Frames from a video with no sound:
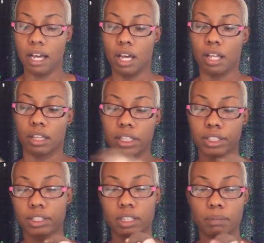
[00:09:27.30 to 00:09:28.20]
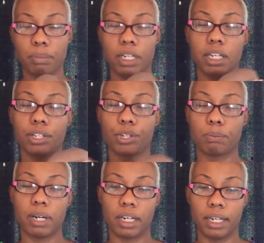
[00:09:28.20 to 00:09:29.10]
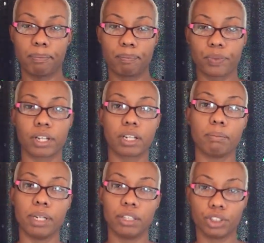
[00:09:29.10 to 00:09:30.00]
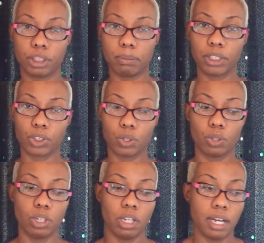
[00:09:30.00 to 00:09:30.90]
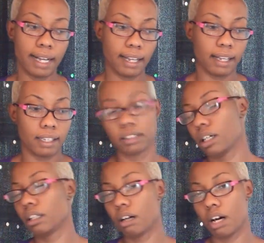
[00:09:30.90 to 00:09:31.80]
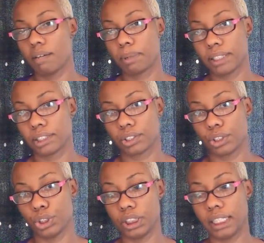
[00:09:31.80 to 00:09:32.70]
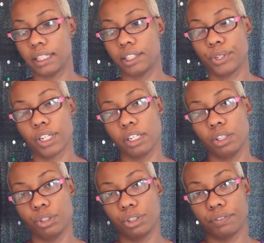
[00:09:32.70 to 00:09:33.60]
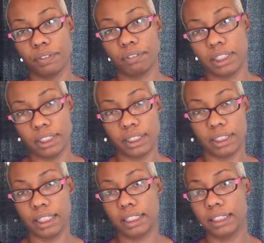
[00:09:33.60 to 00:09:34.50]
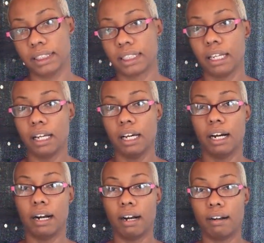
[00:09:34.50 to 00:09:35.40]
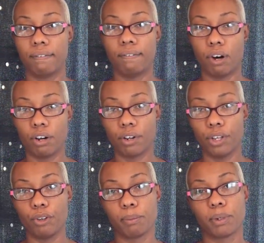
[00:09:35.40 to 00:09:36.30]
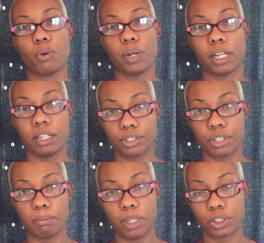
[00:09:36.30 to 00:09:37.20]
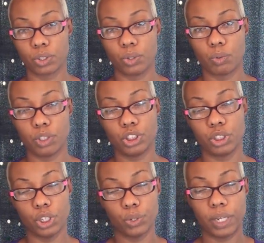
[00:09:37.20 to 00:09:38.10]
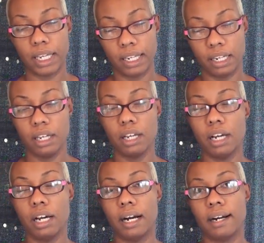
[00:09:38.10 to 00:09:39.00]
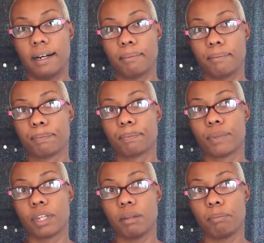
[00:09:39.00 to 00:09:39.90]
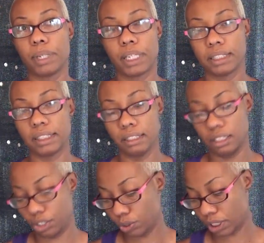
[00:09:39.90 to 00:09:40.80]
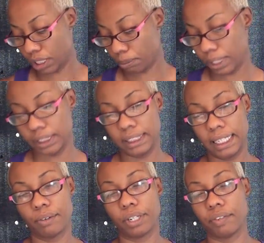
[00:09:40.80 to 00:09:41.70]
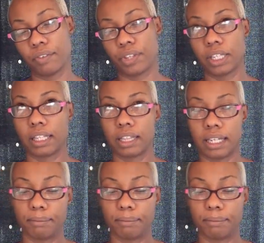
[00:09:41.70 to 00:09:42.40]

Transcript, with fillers: These are going to be in your body. They're going to be under your muscle. And a lot of plastic surgeons say that you're going to lose 50 cc's of volume going under the muscle once you go in um, because it, you know, it's going to press down and everything like that.